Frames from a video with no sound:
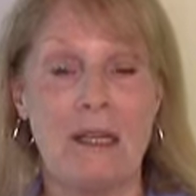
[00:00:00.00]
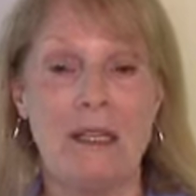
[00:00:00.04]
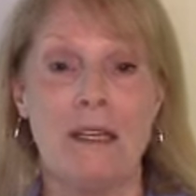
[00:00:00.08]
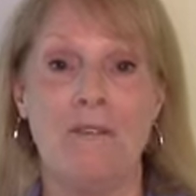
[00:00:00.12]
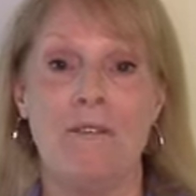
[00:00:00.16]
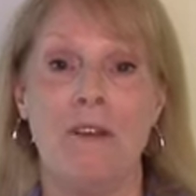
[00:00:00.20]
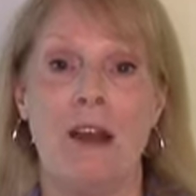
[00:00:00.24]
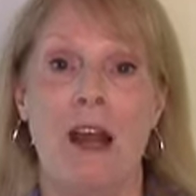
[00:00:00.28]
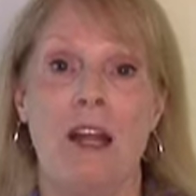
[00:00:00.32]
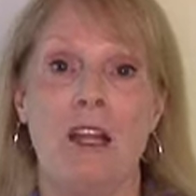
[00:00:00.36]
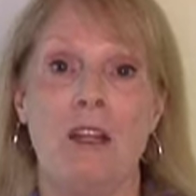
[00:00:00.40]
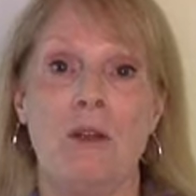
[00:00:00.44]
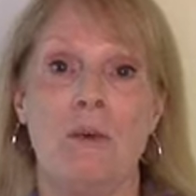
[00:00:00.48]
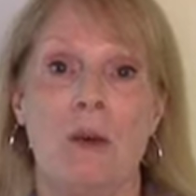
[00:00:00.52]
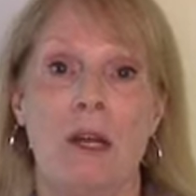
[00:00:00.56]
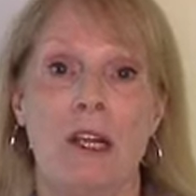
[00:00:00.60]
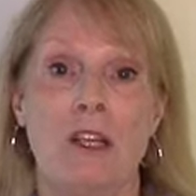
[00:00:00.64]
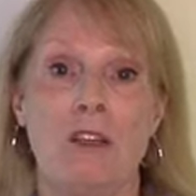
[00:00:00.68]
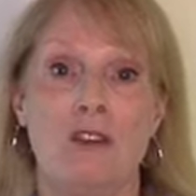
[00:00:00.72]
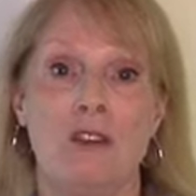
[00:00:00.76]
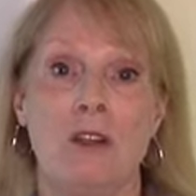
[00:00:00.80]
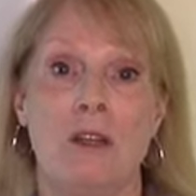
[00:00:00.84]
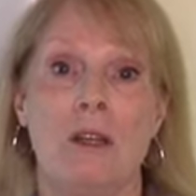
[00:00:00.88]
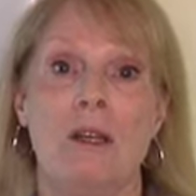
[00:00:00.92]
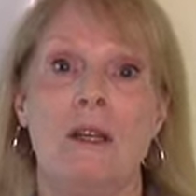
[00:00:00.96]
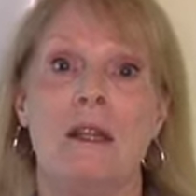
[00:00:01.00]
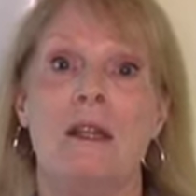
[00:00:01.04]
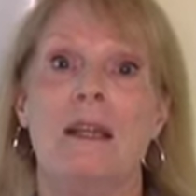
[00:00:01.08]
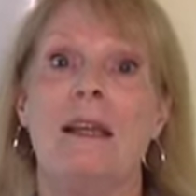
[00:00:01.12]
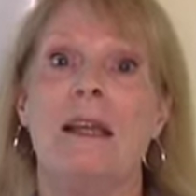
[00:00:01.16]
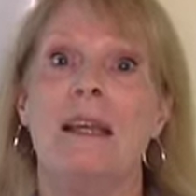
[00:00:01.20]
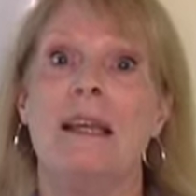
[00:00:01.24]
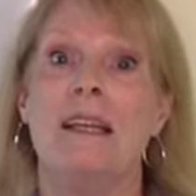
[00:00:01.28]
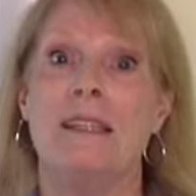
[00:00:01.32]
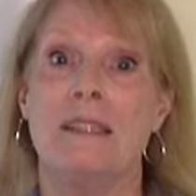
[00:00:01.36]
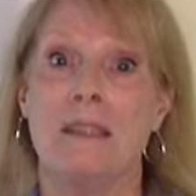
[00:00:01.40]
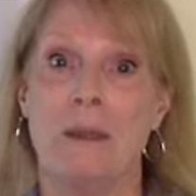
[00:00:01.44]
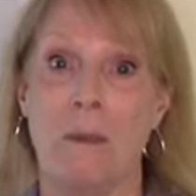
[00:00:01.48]
evaluation
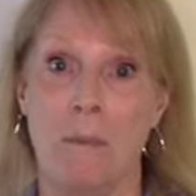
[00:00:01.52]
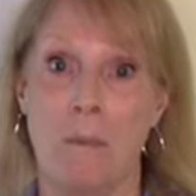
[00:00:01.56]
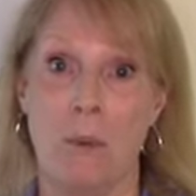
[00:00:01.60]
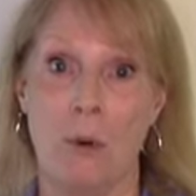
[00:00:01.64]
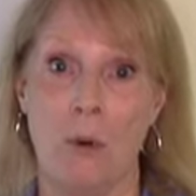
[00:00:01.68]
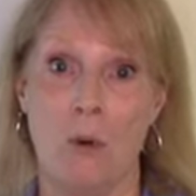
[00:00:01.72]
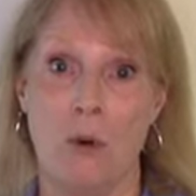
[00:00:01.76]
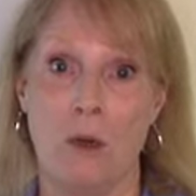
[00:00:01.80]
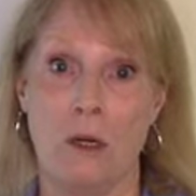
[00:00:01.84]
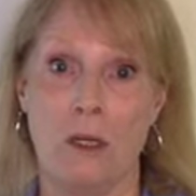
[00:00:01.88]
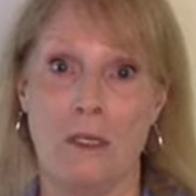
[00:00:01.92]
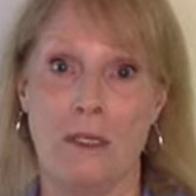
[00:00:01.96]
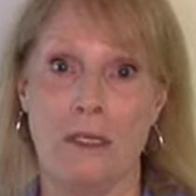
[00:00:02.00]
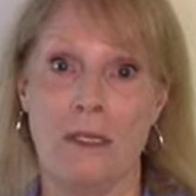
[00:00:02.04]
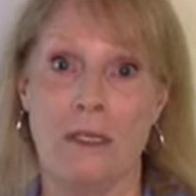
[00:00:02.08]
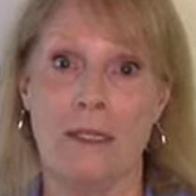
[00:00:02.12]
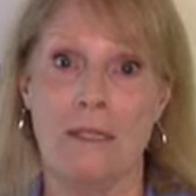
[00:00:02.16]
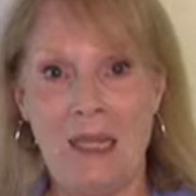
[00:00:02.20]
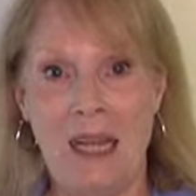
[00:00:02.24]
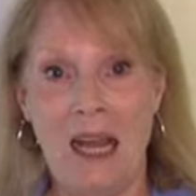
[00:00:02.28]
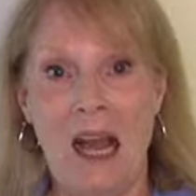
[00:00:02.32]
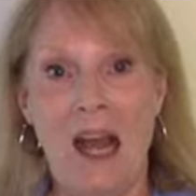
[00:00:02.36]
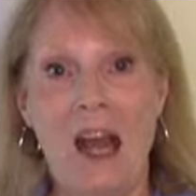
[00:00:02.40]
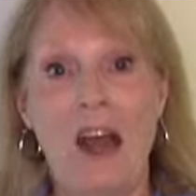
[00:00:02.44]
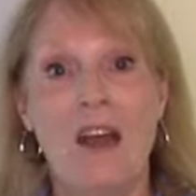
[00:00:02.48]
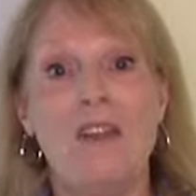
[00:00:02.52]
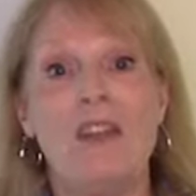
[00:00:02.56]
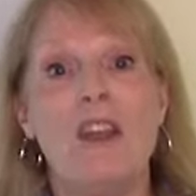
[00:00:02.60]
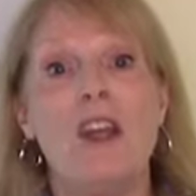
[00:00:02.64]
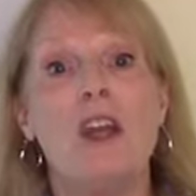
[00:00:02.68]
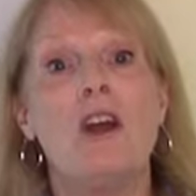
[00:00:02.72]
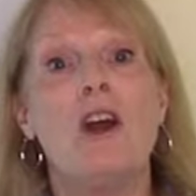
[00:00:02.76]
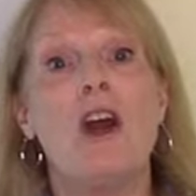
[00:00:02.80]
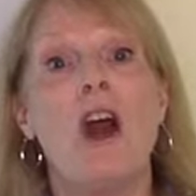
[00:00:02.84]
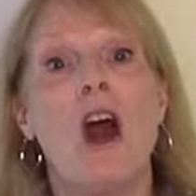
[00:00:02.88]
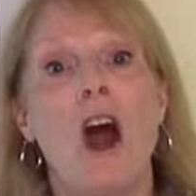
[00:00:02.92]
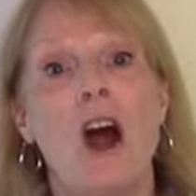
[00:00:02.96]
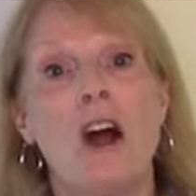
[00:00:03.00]
is important. They
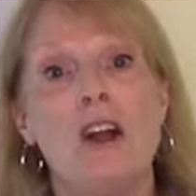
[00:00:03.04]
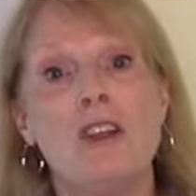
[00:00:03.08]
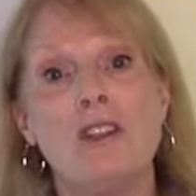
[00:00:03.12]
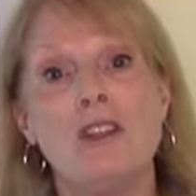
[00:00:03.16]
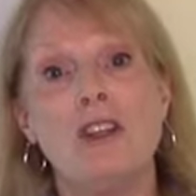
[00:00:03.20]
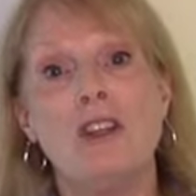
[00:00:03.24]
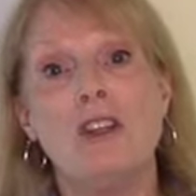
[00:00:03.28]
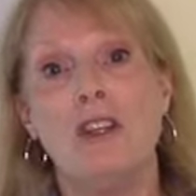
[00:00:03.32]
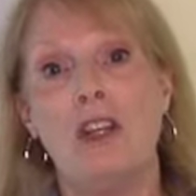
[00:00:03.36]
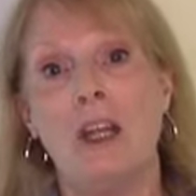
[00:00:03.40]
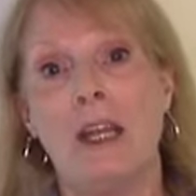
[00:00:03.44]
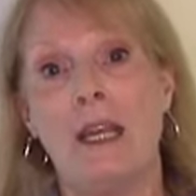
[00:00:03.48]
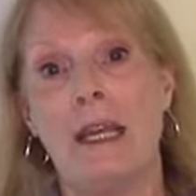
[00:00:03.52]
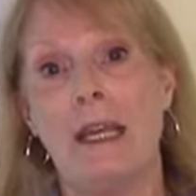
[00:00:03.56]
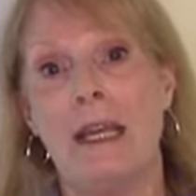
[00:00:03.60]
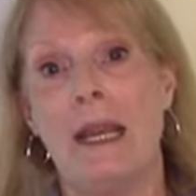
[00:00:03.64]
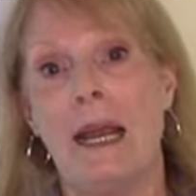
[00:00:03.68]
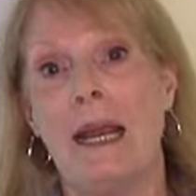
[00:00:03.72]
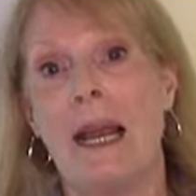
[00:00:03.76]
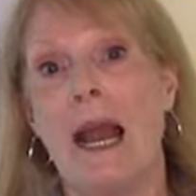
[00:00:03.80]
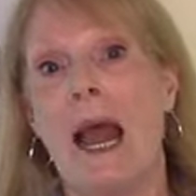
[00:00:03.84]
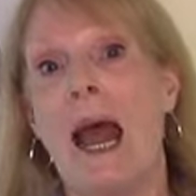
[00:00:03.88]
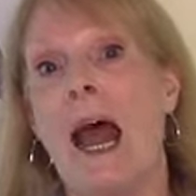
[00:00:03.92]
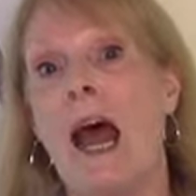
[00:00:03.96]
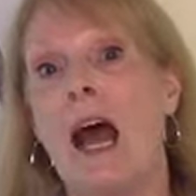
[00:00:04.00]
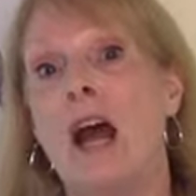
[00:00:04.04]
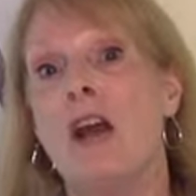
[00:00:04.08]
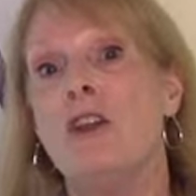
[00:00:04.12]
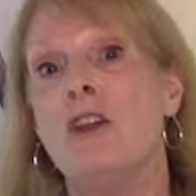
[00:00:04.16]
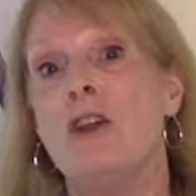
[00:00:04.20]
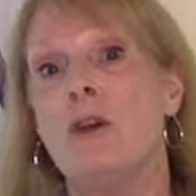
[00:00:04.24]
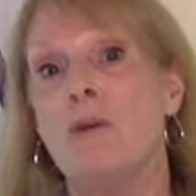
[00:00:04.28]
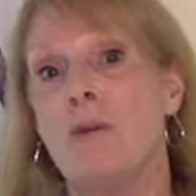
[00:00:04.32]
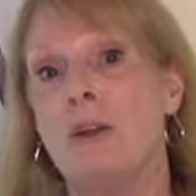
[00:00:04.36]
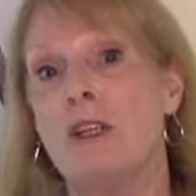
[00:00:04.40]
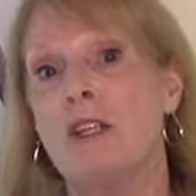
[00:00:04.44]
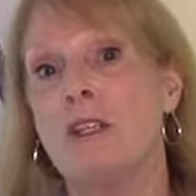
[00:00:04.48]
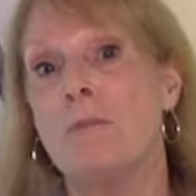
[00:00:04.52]
are also looking at how
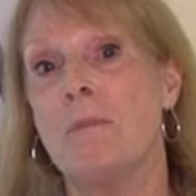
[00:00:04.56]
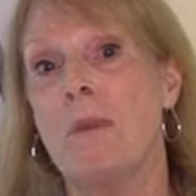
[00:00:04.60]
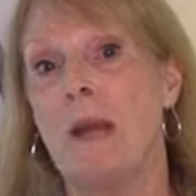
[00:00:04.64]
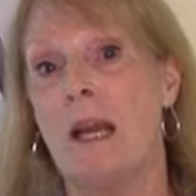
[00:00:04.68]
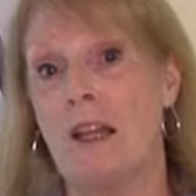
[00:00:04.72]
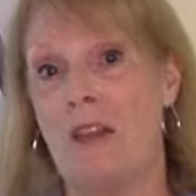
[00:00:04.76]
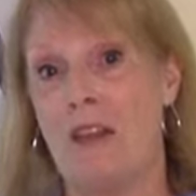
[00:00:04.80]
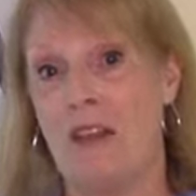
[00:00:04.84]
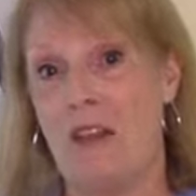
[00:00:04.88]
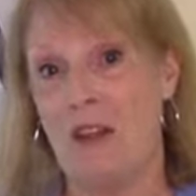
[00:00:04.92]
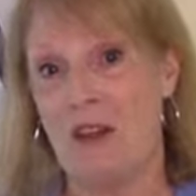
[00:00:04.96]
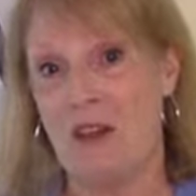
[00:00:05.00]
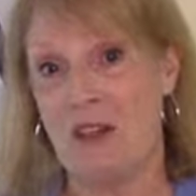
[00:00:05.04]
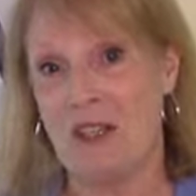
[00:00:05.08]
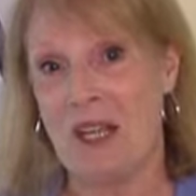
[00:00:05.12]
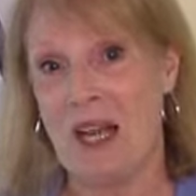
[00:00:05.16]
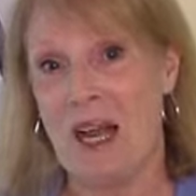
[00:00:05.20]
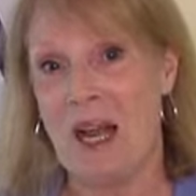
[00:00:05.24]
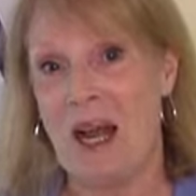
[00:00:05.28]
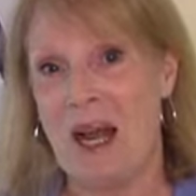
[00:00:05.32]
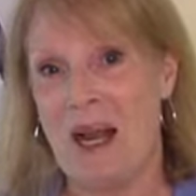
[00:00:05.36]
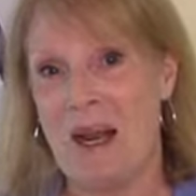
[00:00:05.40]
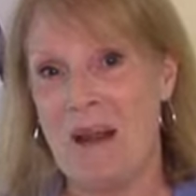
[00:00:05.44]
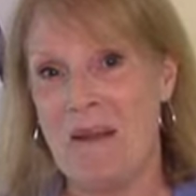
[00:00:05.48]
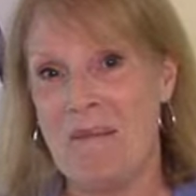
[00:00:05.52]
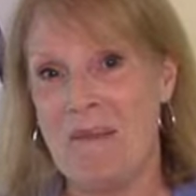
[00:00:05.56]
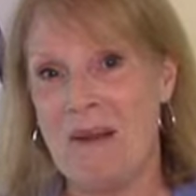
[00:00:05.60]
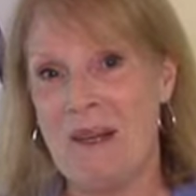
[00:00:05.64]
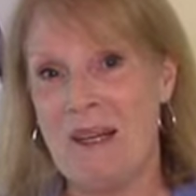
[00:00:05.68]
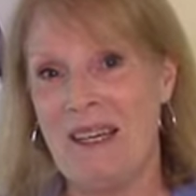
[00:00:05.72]
you respect their time.